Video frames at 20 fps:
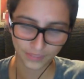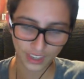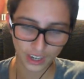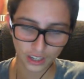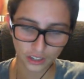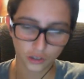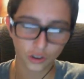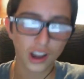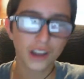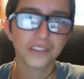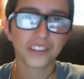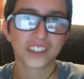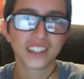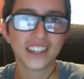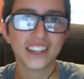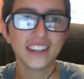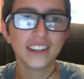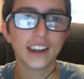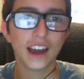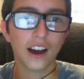So I have a
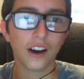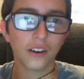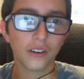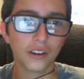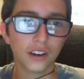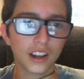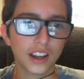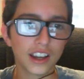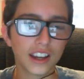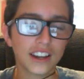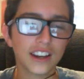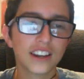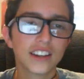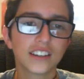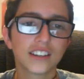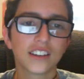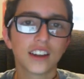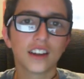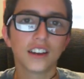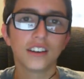T now, and he
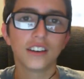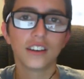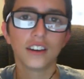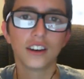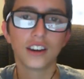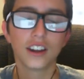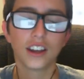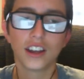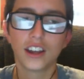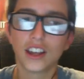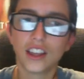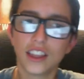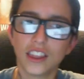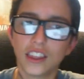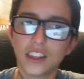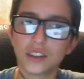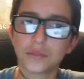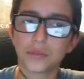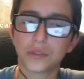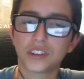said,
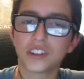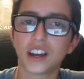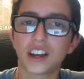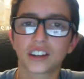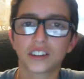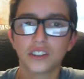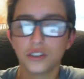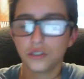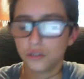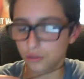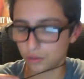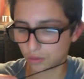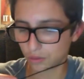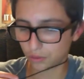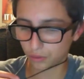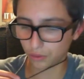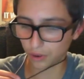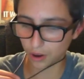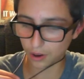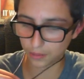"This protect you
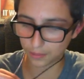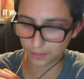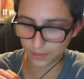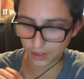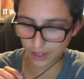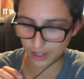from